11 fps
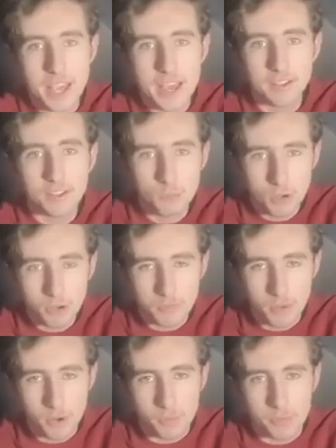X on
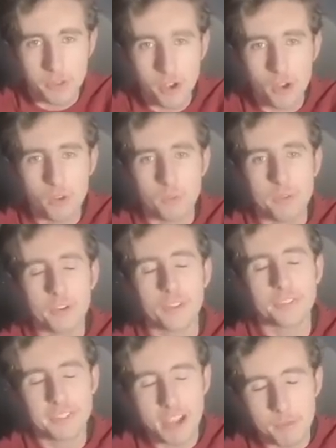Welcome Home. So we've
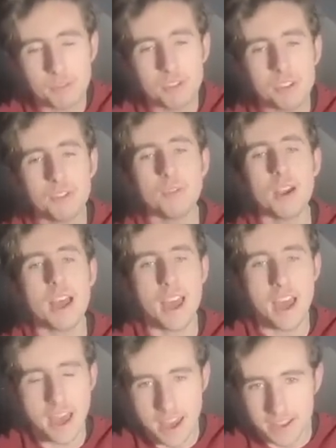got
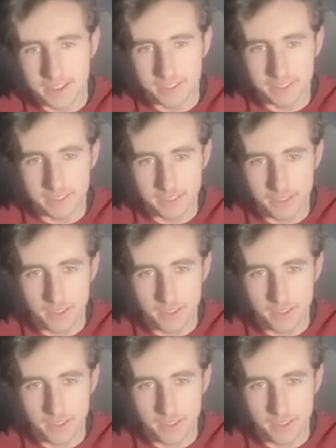WX